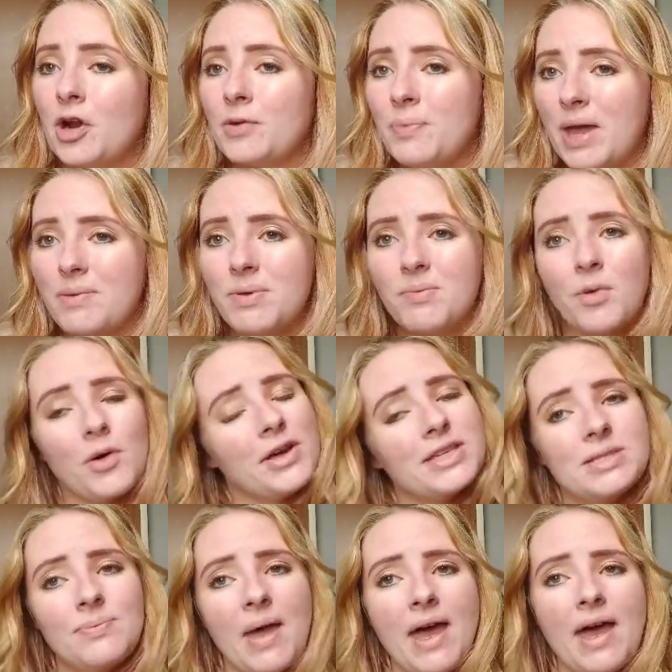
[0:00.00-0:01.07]
third baby
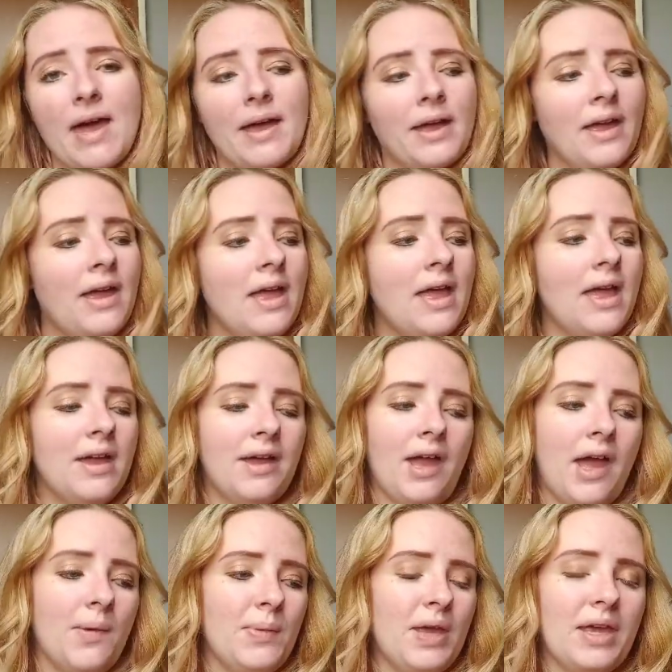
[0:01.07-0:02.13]
boy's bag
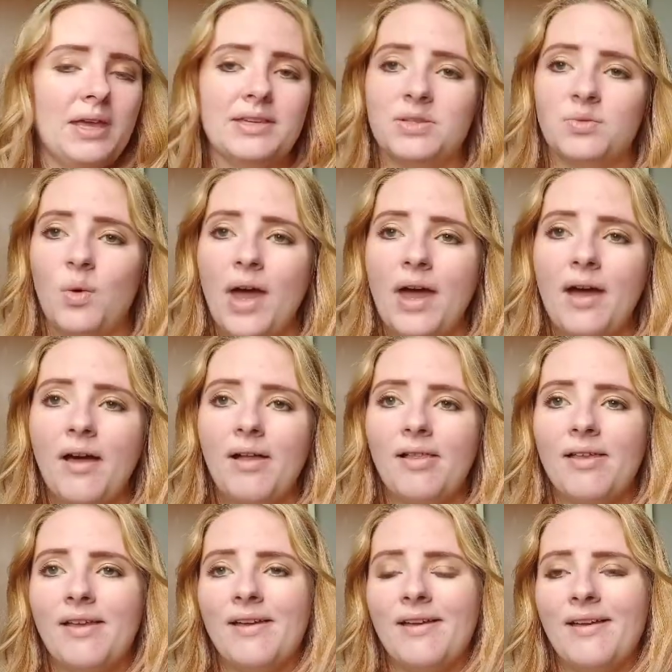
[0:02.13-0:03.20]
coming as
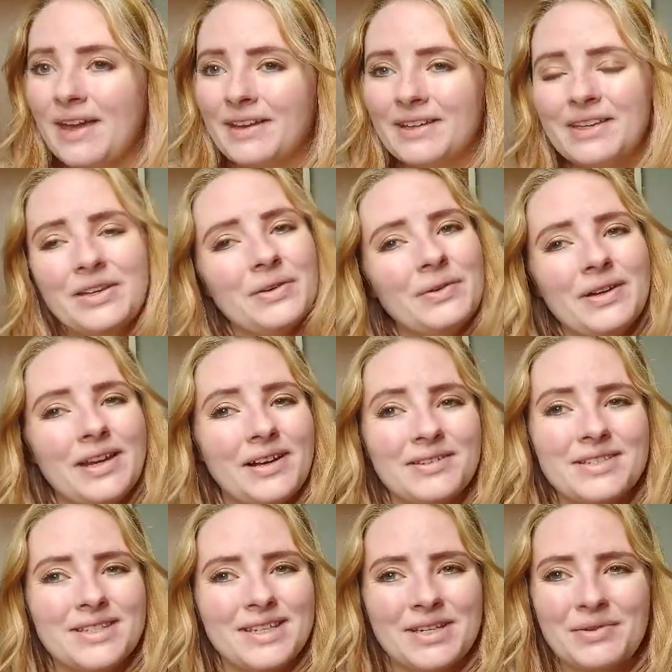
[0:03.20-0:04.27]
well. Thank you, and
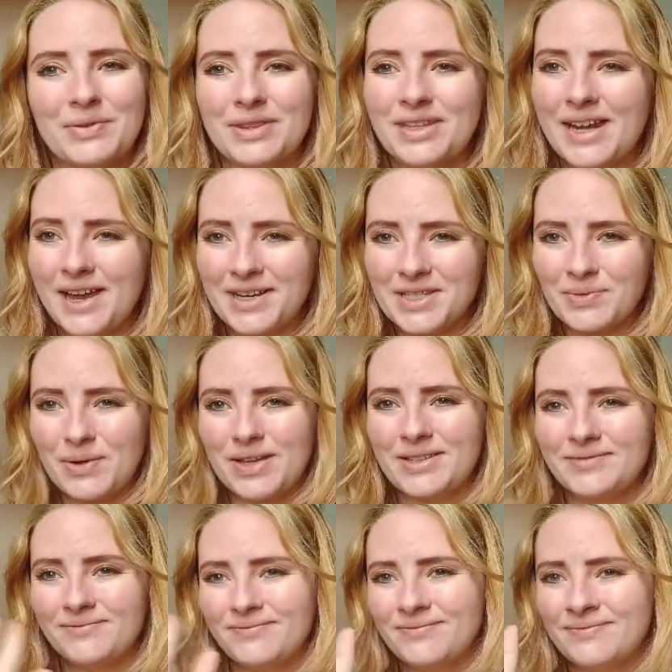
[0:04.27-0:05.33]
I'll see you in the next
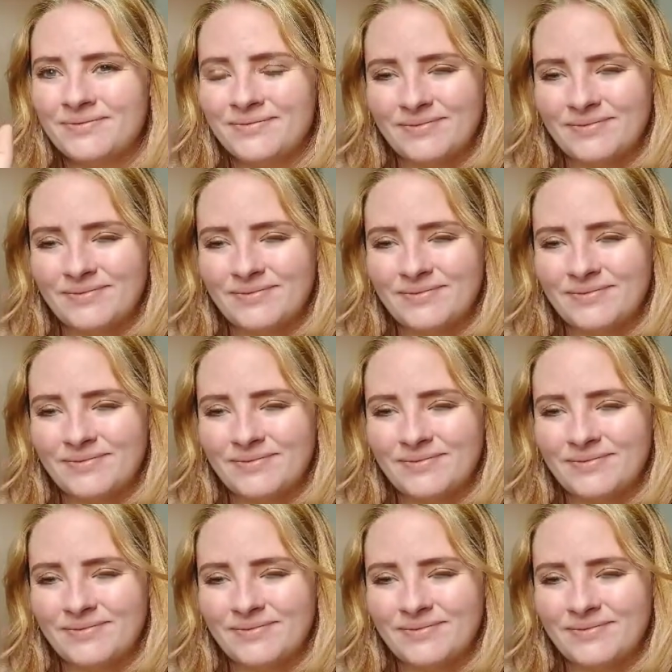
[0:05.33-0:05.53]
one.